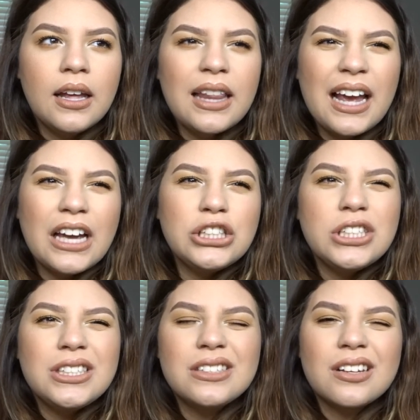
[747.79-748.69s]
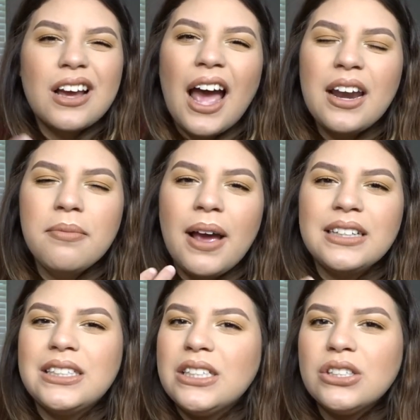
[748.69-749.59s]
like, it's just kind of my
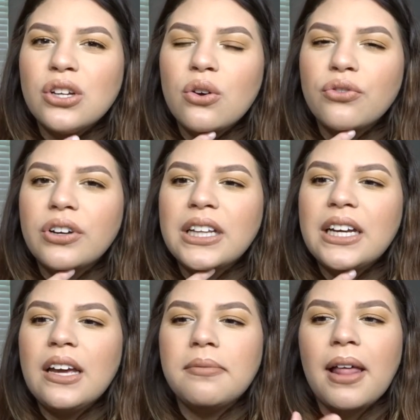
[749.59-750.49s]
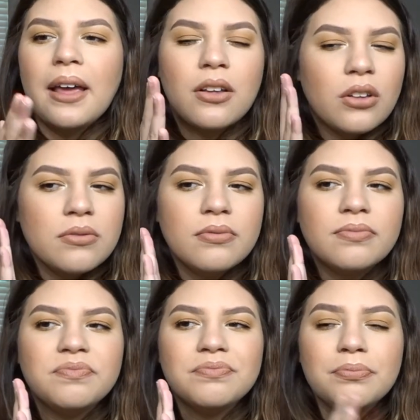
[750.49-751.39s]
T-zone really, and like on
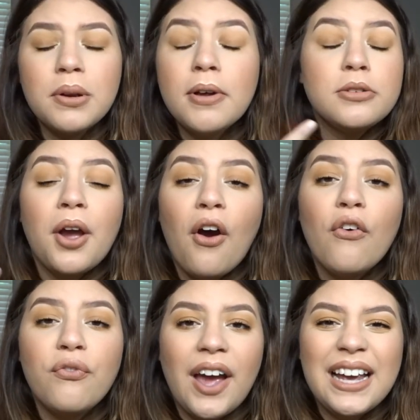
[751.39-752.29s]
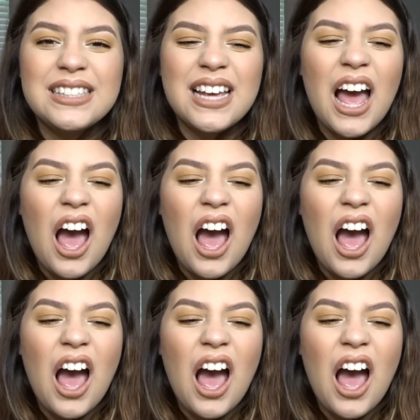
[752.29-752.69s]
pretty much my whole face,